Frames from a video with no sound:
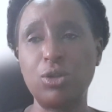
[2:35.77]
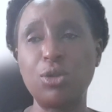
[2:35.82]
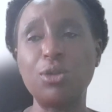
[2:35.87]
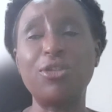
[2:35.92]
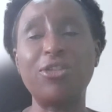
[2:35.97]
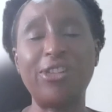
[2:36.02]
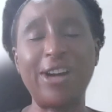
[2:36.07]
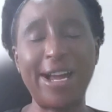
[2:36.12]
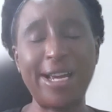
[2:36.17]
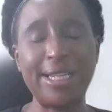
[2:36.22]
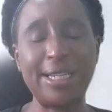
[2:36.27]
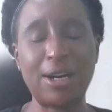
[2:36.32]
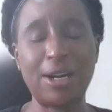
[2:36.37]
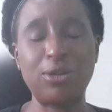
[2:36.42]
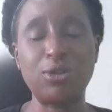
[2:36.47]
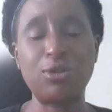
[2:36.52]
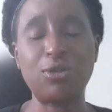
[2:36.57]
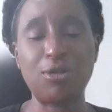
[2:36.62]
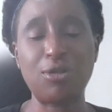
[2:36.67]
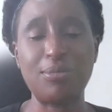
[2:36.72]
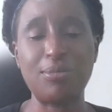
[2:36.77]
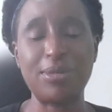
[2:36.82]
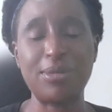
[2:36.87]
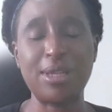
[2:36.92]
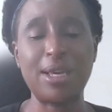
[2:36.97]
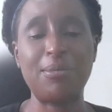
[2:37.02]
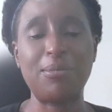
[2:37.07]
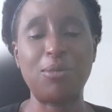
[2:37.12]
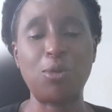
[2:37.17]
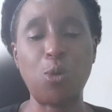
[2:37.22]
find out from
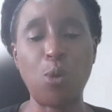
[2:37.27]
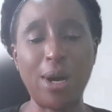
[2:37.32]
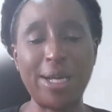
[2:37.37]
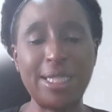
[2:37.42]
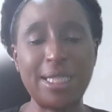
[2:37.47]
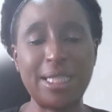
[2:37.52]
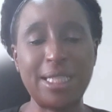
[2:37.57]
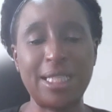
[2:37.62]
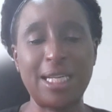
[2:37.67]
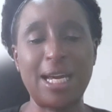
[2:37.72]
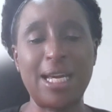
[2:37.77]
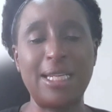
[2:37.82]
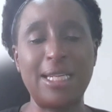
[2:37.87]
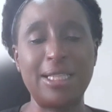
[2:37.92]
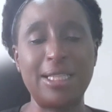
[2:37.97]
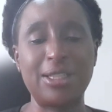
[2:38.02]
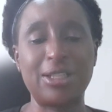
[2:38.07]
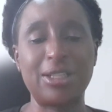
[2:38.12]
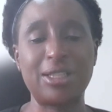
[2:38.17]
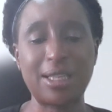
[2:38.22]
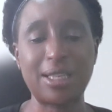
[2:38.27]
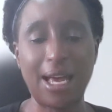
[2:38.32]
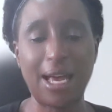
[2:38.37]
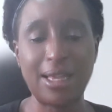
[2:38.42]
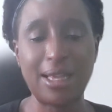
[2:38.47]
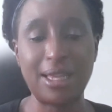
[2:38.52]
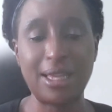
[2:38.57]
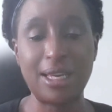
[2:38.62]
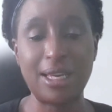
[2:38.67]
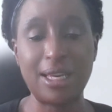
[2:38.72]
them what challenges
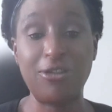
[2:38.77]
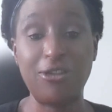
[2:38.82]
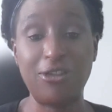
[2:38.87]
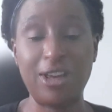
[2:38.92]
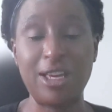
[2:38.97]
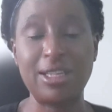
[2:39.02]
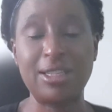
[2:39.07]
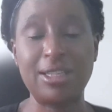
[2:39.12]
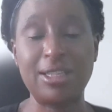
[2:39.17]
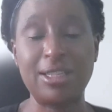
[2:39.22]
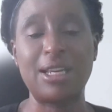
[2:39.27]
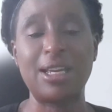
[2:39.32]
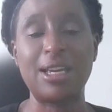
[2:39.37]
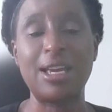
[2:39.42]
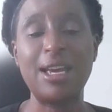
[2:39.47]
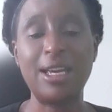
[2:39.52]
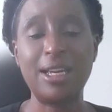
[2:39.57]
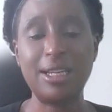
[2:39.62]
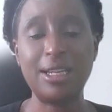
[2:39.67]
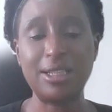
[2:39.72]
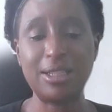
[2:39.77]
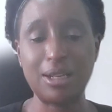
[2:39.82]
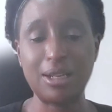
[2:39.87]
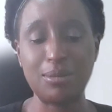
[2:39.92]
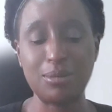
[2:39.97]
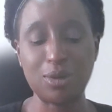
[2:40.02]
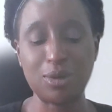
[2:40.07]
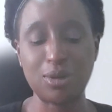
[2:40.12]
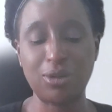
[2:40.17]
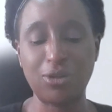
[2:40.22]
are they facing in
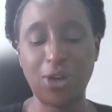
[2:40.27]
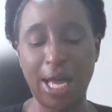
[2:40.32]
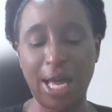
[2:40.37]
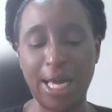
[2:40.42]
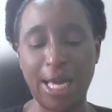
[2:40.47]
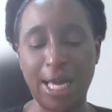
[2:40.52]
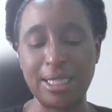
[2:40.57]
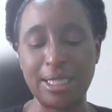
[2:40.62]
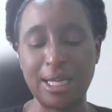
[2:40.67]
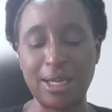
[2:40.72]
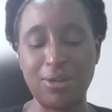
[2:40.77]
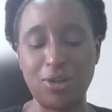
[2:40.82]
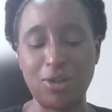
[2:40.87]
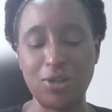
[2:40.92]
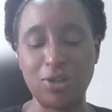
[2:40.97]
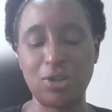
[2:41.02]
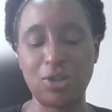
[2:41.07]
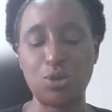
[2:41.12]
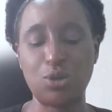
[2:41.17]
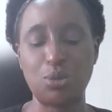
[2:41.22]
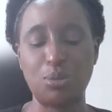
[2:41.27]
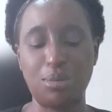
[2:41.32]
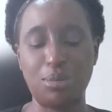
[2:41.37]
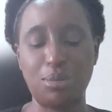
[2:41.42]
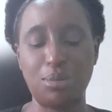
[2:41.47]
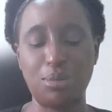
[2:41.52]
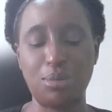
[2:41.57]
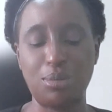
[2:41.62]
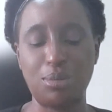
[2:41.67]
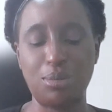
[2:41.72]
terms of adherence to
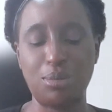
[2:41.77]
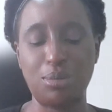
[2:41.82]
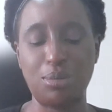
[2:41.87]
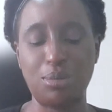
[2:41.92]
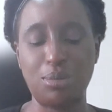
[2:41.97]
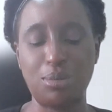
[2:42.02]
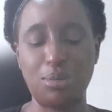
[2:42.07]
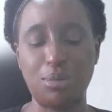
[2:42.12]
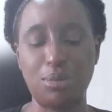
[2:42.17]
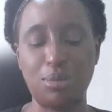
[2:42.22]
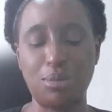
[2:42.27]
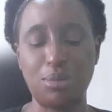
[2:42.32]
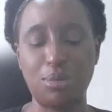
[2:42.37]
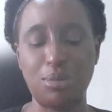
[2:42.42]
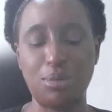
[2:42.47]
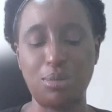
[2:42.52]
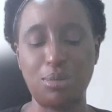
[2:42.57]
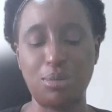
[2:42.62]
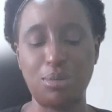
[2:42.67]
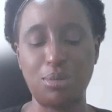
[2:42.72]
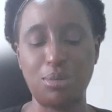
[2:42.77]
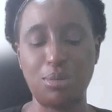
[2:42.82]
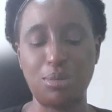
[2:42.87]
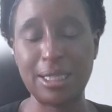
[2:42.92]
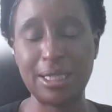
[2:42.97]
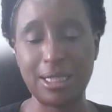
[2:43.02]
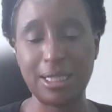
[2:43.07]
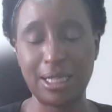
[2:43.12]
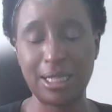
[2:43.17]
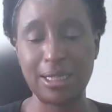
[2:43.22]
PrEP, in terms of
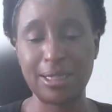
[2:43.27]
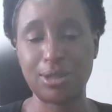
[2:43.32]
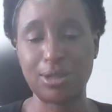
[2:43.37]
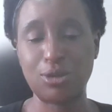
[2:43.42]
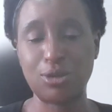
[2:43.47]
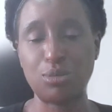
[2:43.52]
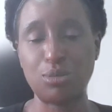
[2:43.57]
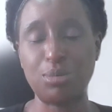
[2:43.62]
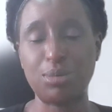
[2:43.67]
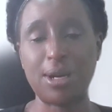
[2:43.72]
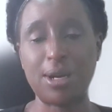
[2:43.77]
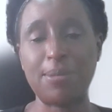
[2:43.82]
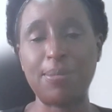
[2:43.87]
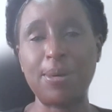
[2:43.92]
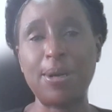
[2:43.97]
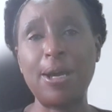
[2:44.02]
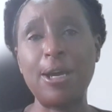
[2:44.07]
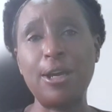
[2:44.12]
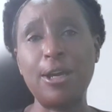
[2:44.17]
persistence to PrEP.